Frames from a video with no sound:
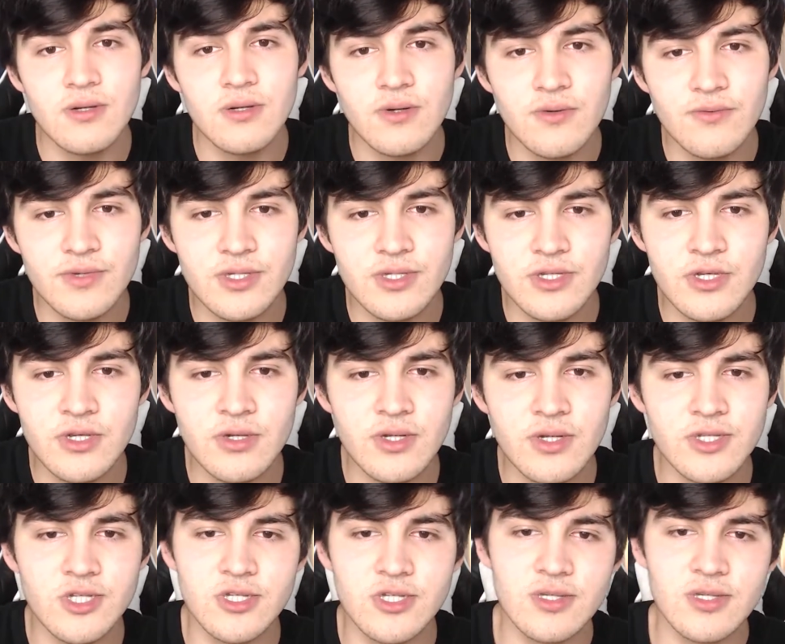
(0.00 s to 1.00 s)
of this year.
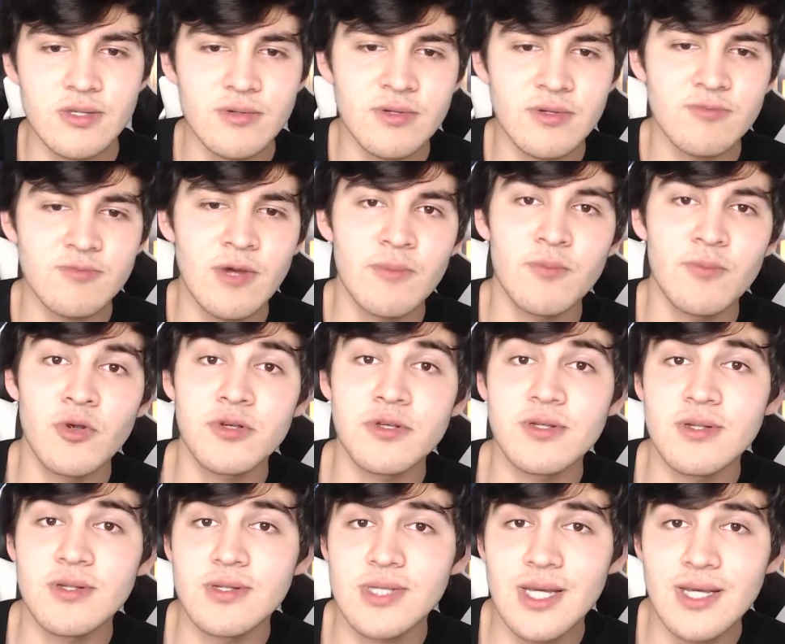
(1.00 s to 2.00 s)
It's my
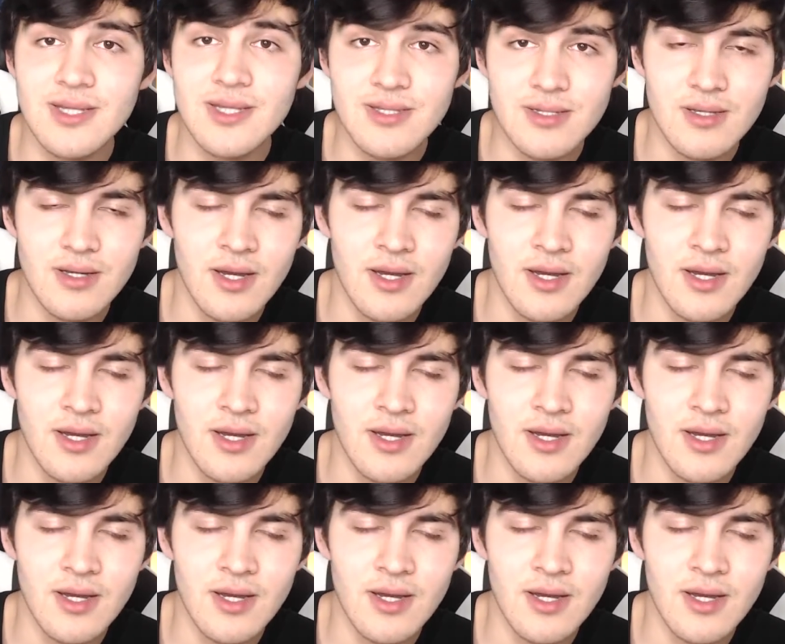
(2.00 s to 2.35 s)
personal taste.